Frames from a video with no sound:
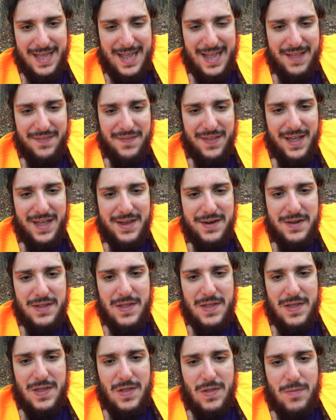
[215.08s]
and that
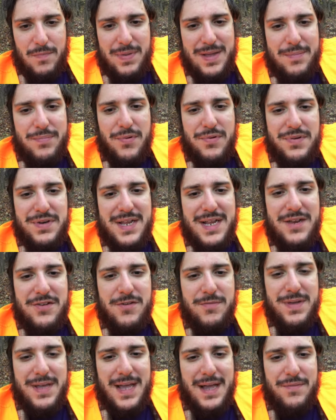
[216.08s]
people need to
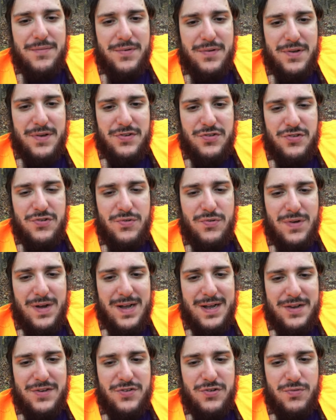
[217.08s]
be able to
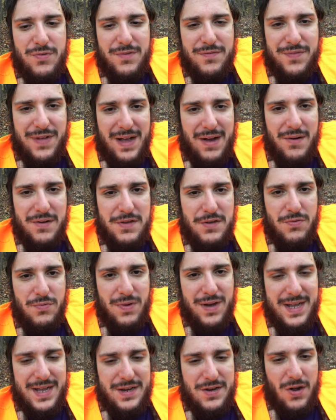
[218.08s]

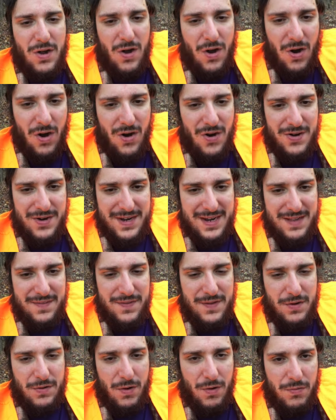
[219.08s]
evaluate art in
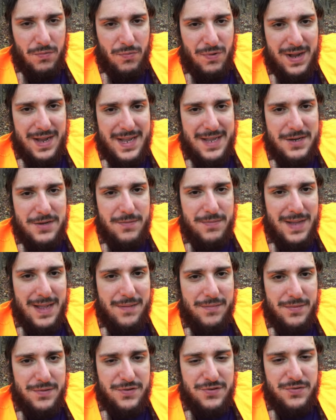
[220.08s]
their own way and to be
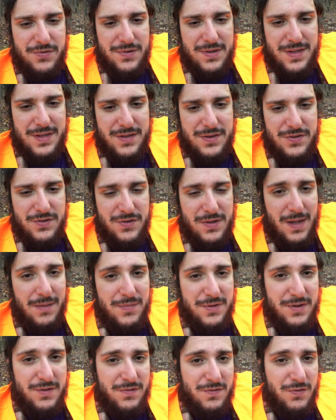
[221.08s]
able to come
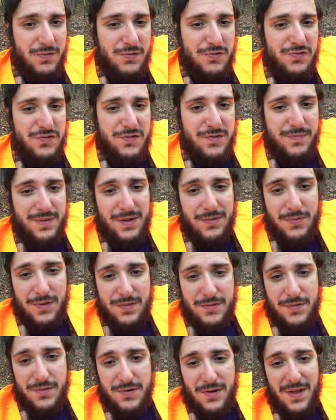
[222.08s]
to conclusions about
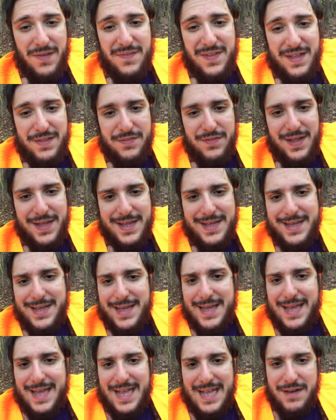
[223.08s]
whether or not they think
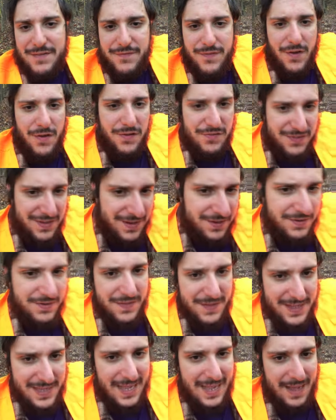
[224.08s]
it falls into
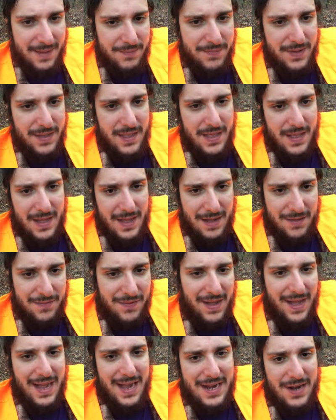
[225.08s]
the camp of
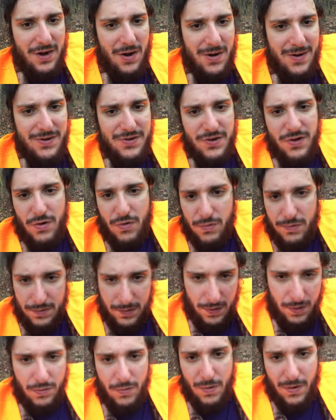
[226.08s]
high art or
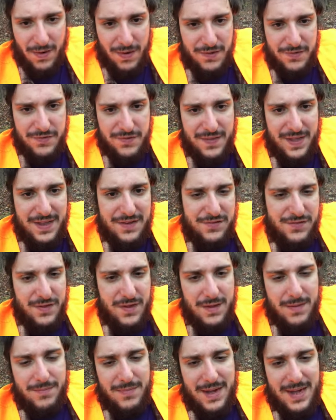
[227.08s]
low art. So that's
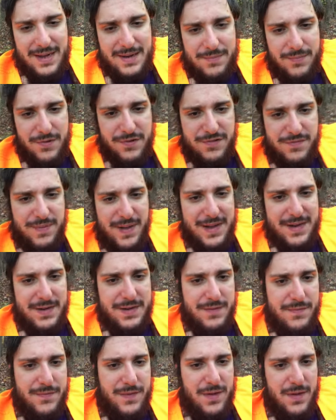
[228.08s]
my
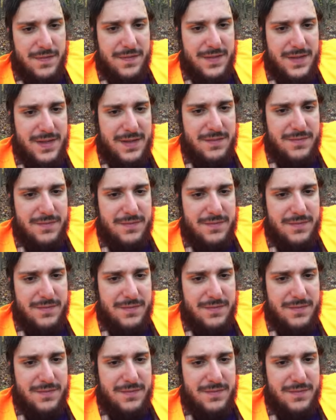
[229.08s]
perspective on the